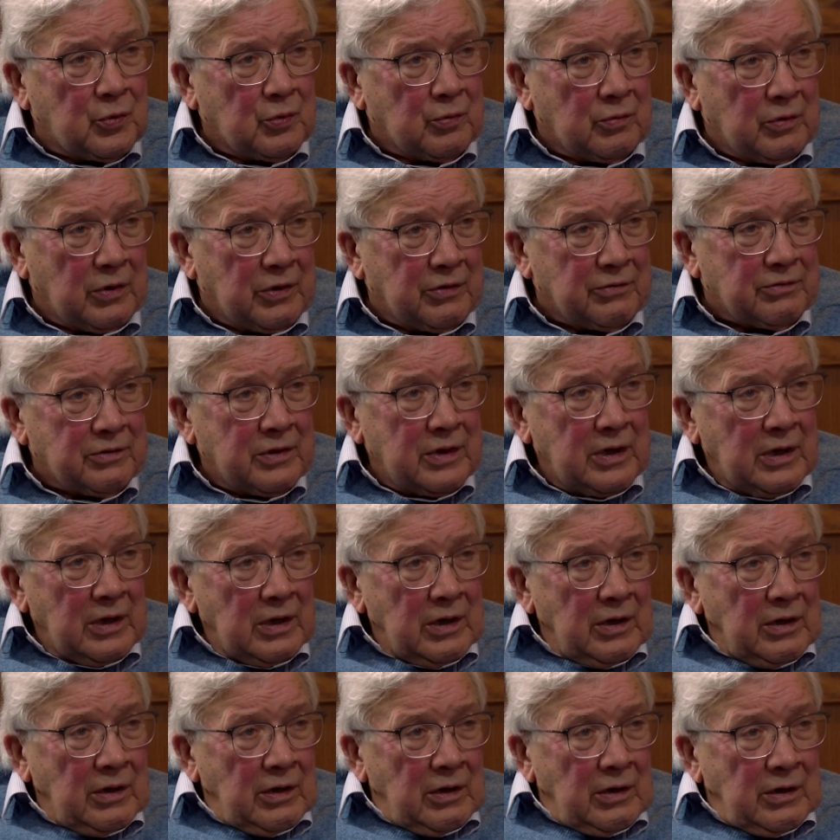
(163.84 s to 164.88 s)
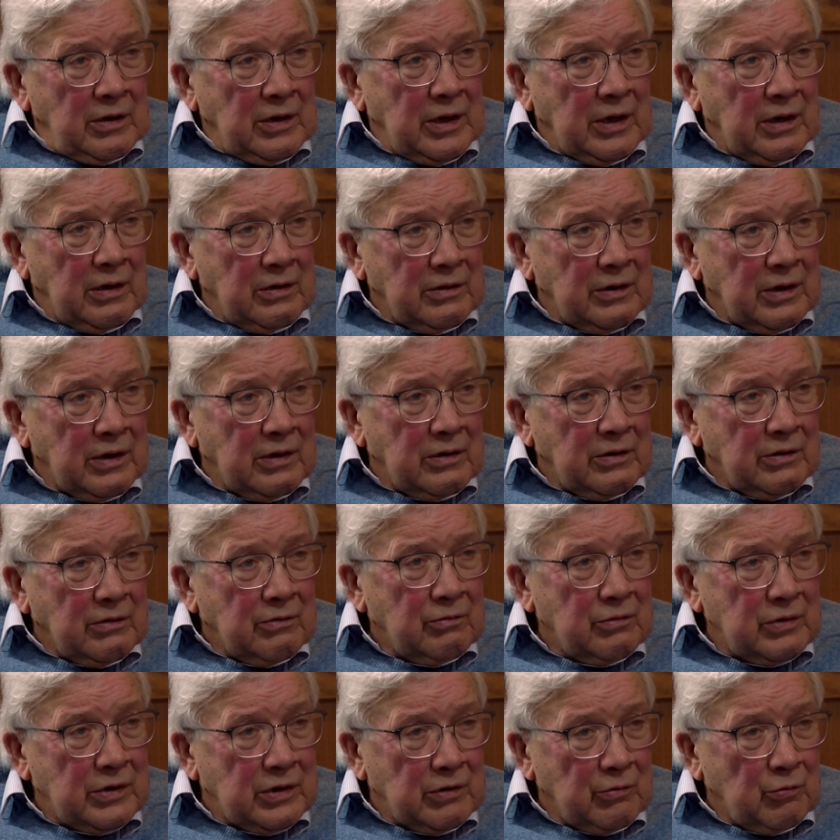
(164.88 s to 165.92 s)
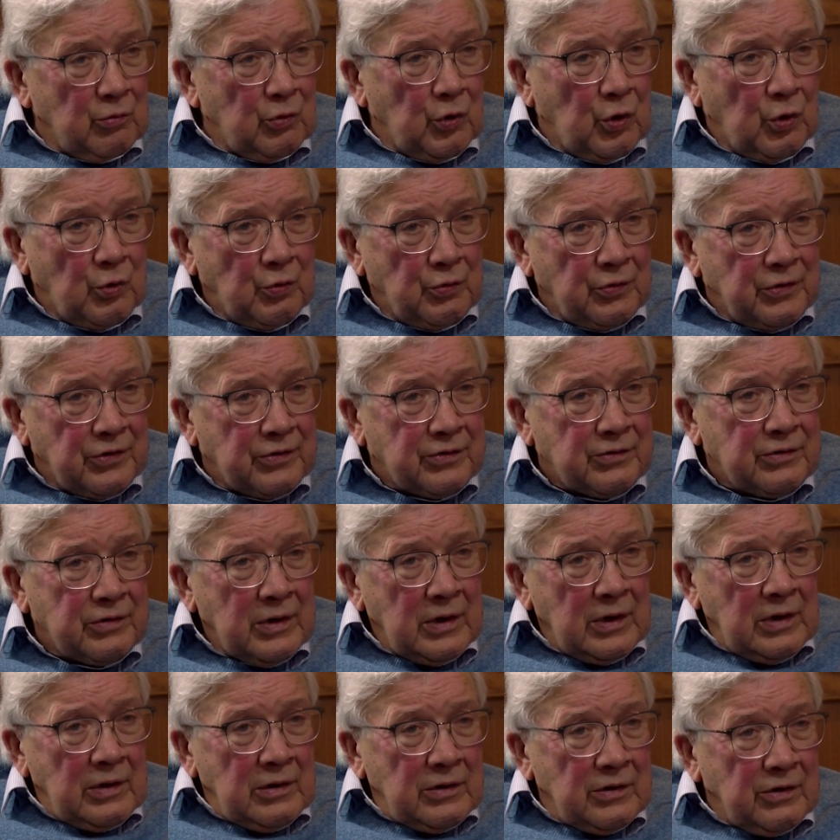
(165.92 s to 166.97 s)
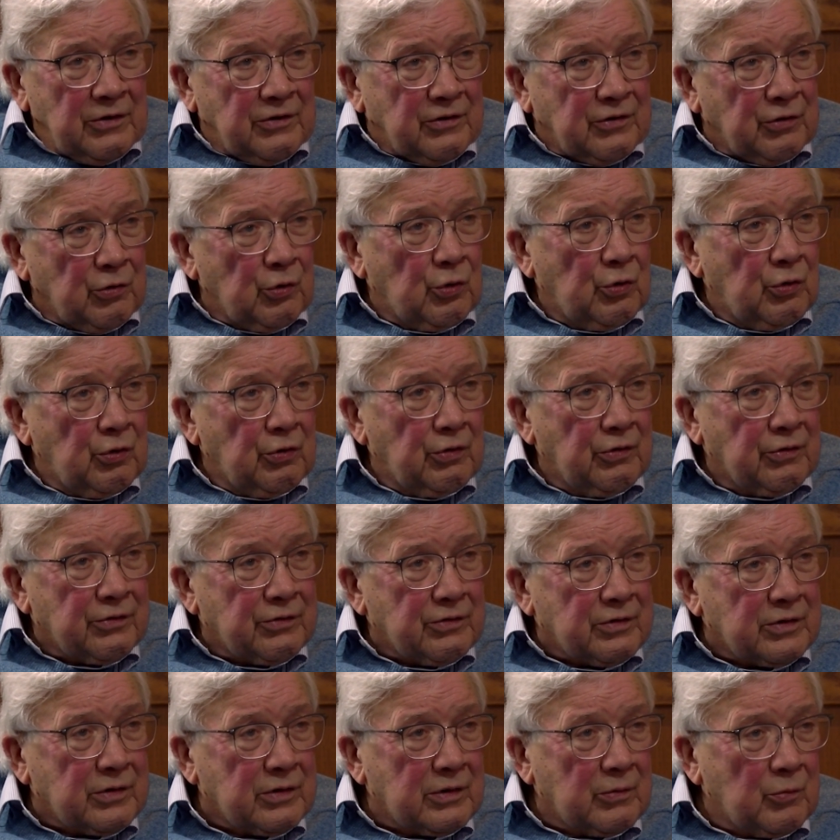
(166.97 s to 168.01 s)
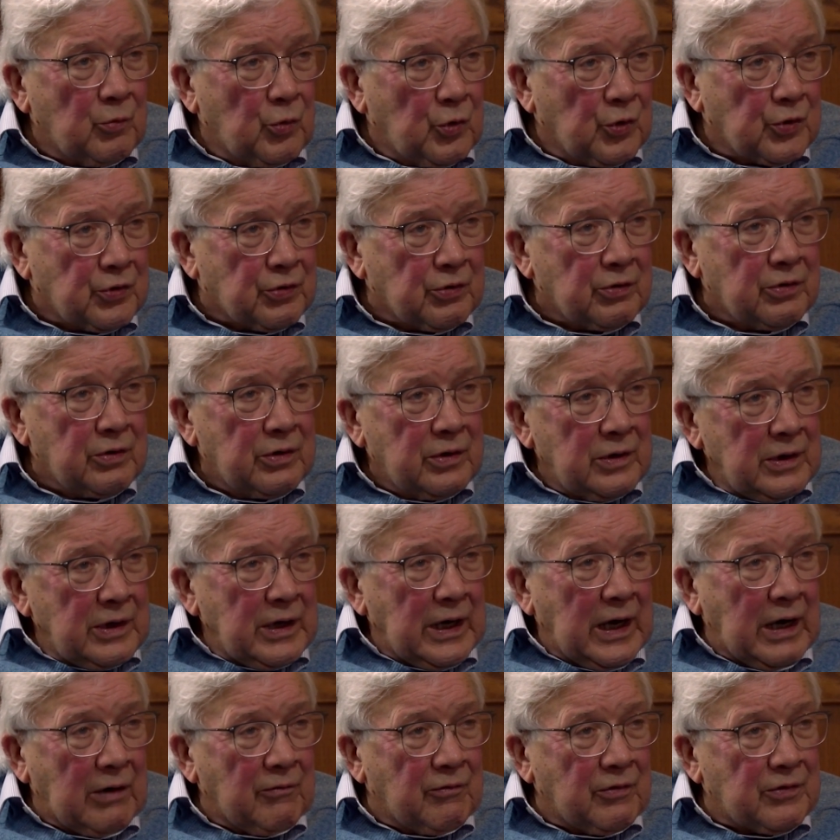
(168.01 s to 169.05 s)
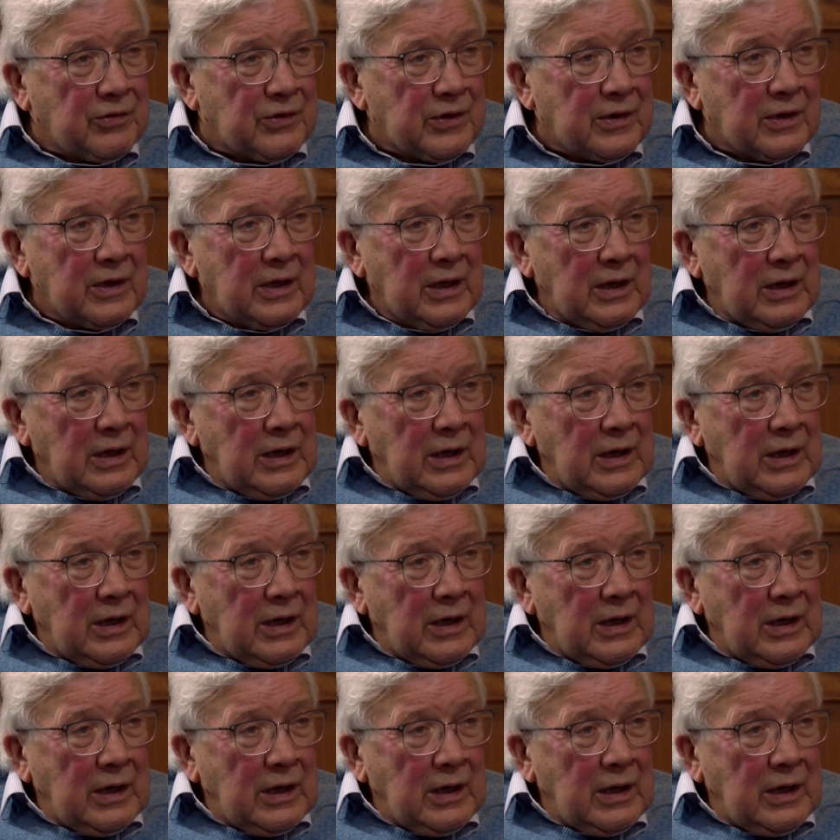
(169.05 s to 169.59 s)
Portrush, the roads, the sewers, the water, everything.